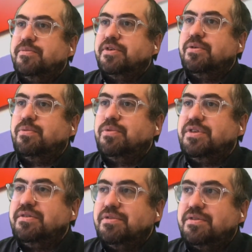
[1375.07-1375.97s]
So with
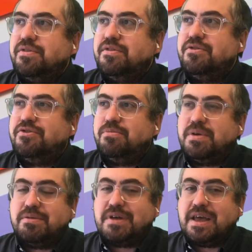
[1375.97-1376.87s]
these resources, you should
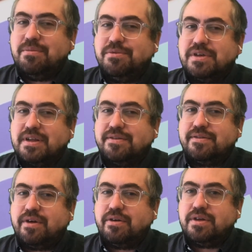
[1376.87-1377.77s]
be able to get
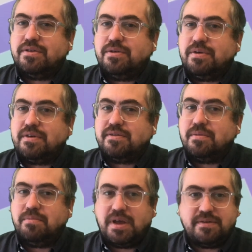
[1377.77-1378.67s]
started doing
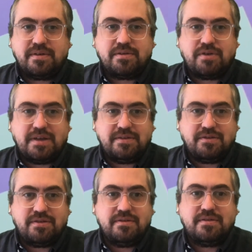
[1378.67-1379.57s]
some basic
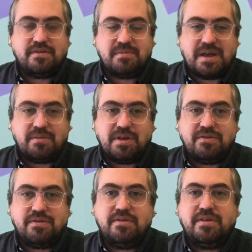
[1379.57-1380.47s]
transitions and some
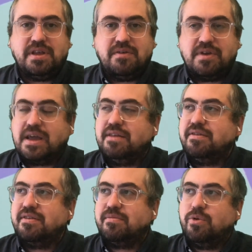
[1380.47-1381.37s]
animations and even get into
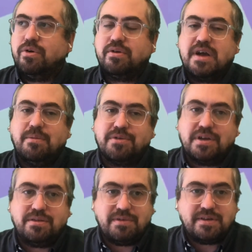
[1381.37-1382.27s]
this more
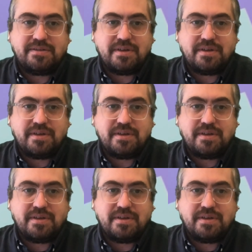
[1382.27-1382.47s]
complicated 3D